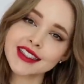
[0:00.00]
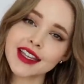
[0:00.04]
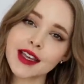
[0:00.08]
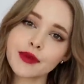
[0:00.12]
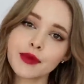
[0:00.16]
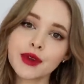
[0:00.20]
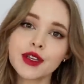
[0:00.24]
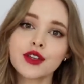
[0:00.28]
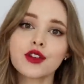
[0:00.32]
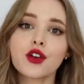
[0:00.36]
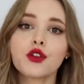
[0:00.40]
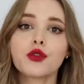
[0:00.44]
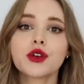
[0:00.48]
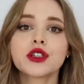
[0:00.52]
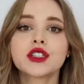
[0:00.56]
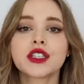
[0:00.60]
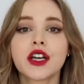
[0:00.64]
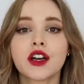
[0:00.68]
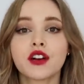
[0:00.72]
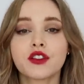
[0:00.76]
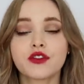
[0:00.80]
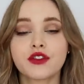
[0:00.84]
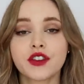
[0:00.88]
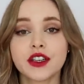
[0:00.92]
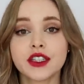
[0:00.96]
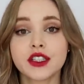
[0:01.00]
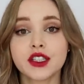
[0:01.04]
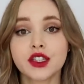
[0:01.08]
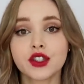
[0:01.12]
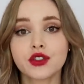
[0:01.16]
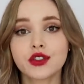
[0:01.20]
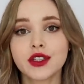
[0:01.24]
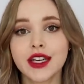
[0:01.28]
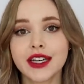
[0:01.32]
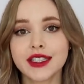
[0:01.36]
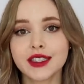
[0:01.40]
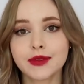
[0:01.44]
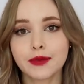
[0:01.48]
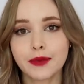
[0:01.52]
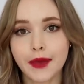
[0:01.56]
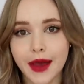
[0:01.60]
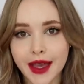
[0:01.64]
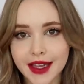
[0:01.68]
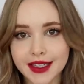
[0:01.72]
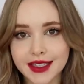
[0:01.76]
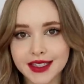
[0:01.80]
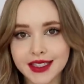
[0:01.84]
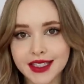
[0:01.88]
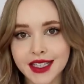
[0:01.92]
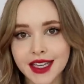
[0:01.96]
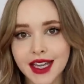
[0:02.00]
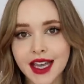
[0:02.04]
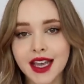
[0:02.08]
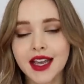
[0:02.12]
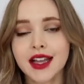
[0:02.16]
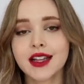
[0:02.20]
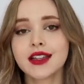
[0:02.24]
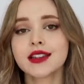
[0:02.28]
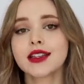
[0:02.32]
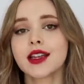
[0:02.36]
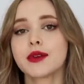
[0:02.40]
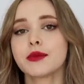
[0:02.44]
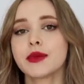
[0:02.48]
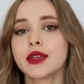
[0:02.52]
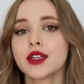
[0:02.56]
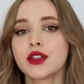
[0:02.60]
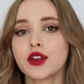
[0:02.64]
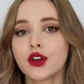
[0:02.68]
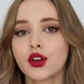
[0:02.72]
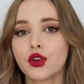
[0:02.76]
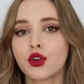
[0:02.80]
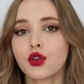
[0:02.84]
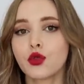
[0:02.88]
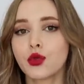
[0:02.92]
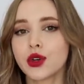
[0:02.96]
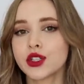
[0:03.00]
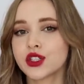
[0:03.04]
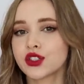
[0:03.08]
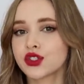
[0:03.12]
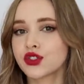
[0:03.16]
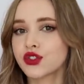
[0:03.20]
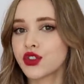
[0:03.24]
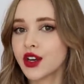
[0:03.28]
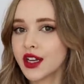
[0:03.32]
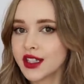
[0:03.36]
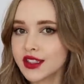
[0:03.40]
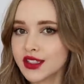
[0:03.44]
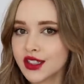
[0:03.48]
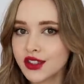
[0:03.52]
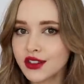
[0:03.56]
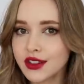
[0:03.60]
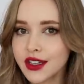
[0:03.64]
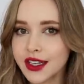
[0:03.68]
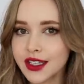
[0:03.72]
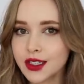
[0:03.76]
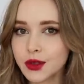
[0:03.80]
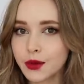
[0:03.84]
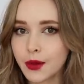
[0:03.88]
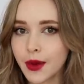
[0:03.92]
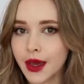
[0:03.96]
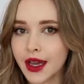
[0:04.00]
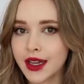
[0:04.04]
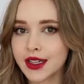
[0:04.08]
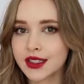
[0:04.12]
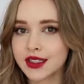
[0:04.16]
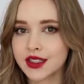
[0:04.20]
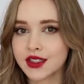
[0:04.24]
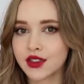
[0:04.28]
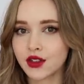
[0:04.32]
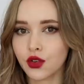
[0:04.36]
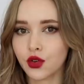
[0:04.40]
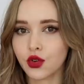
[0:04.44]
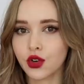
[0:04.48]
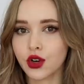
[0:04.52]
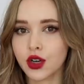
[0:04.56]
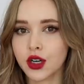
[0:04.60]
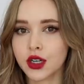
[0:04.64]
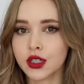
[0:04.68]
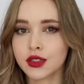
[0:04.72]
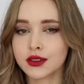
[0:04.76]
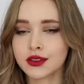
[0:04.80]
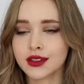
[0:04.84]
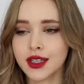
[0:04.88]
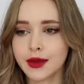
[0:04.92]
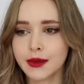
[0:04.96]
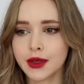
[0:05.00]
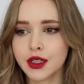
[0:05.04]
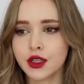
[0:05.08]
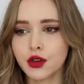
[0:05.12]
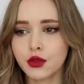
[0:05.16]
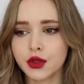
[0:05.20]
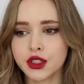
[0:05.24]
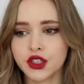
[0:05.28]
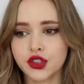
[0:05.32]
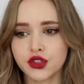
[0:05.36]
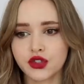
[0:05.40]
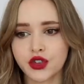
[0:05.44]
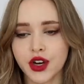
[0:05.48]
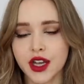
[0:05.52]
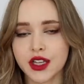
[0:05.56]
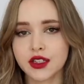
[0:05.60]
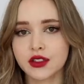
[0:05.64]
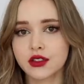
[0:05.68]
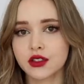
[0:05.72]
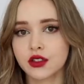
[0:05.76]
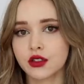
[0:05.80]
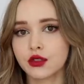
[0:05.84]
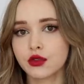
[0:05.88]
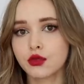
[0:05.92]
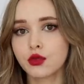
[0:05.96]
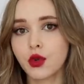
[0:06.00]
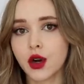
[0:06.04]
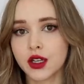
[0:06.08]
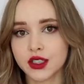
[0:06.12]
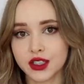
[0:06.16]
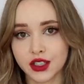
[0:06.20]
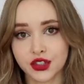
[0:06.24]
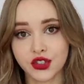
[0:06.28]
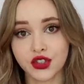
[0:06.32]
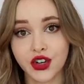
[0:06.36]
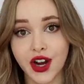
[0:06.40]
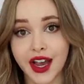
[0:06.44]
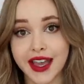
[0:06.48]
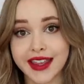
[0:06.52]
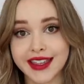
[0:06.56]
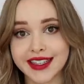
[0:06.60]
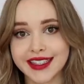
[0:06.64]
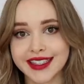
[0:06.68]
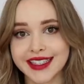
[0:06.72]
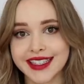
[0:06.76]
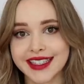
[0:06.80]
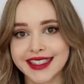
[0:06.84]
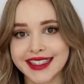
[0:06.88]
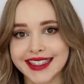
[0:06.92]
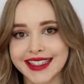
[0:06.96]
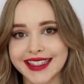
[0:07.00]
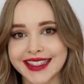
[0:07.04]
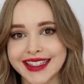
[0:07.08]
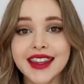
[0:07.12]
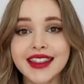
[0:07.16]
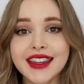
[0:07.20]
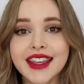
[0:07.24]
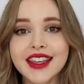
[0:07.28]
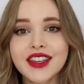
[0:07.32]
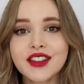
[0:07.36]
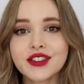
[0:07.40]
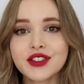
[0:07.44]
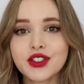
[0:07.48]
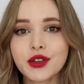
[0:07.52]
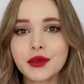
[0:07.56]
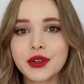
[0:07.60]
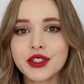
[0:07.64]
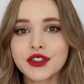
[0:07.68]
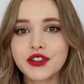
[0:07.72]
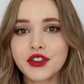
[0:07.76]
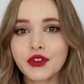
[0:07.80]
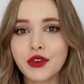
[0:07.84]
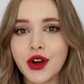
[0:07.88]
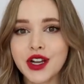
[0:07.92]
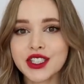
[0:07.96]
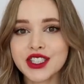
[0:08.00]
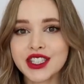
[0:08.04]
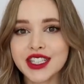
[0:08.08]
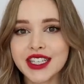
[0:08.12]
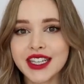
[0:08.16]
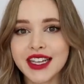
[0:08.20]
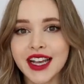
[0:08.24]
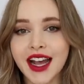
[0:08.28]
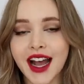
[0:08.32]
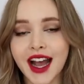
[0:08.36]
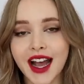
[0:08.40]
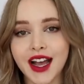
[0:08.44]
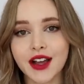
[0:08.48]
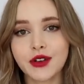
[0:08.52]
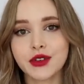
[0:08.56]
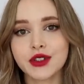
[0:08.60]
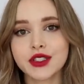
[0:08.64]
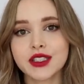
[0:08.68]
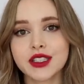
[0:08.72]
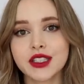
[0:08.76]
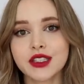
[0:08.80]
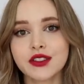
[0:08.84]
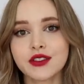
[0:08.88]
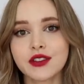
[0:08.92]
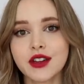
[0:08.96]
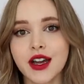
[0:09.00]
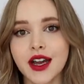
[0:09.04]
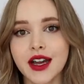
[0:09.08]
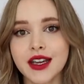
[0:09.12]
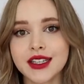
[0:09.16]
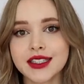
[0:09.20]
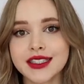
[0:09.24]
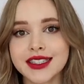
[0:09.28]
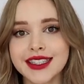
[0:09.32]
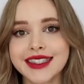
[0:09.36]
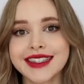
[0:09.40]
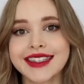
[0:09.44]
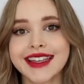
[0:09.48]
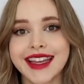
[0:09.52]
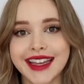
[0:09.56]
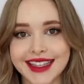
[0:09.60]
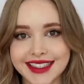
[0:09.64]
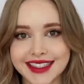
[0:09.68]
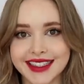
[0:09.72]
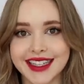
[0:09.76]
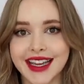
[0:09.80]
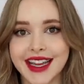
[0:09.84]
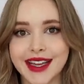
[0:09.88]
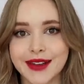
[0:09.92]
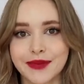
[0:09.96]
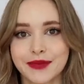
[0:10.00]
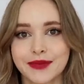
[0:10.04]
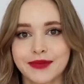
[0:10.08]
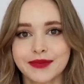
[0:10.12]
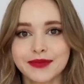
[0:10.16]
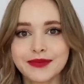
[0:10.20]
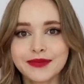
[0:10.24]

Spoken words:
Let me know which outfits you liked best. Let me know which trends you liked best, or let me know which trends you want to try this season. Thank you so much for watching. I will see you guys next time.